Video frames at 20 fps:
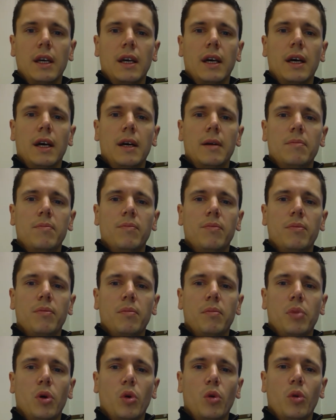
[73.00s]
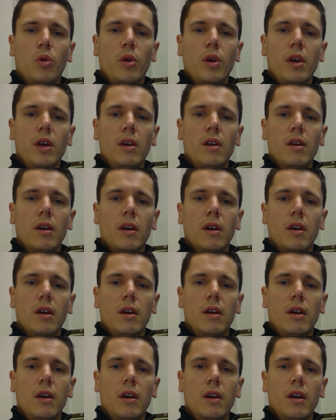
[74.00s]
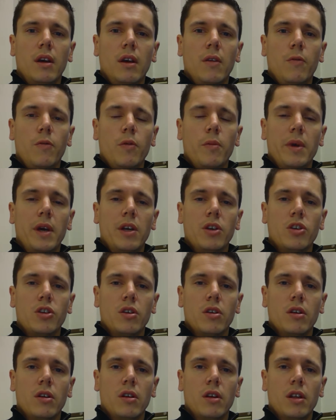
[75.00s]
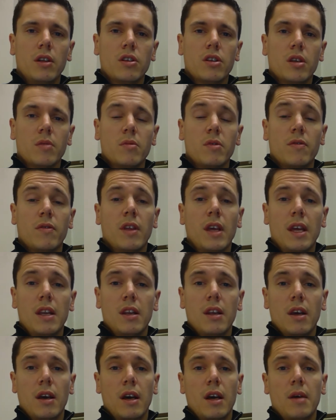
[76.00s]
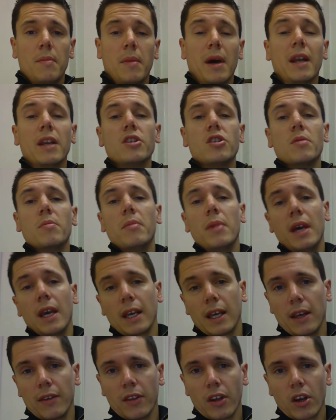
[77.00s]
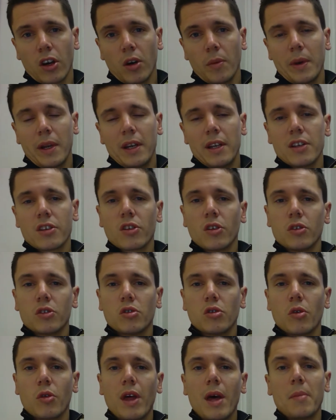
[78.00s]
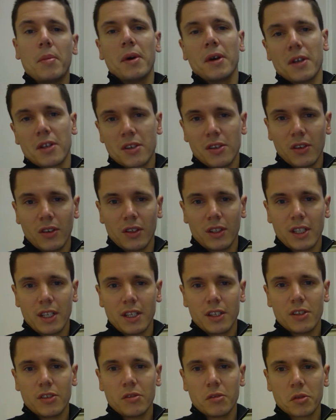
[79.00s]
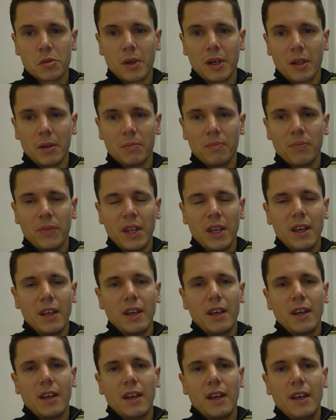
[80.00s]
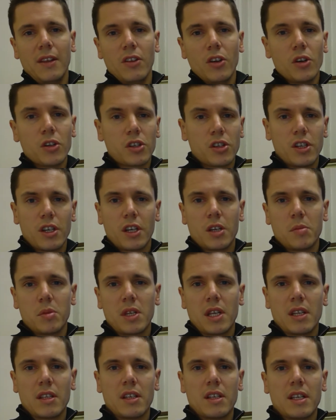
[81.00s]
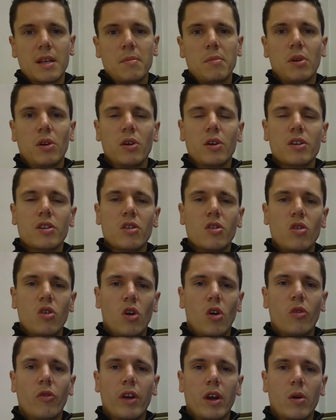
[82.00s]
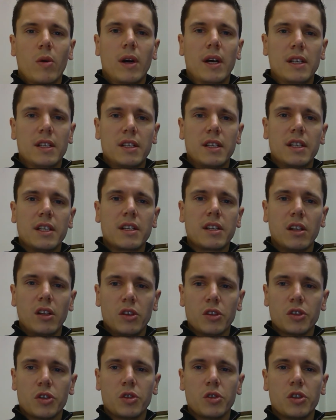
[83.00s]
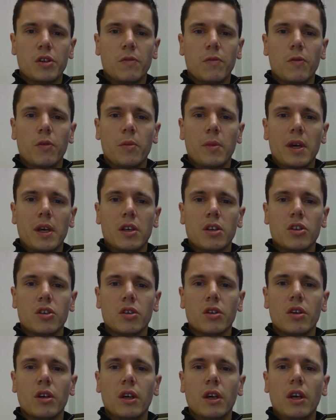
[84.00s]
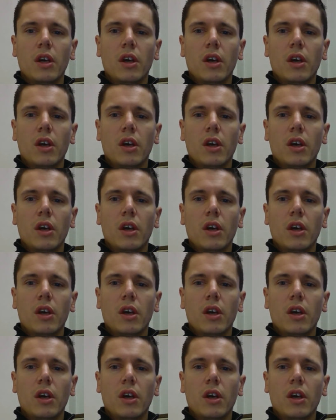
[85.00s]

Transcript: But the information in terms of the manager making the comment is also their personal data as well. In those circumstances, employers are not required to disclose such information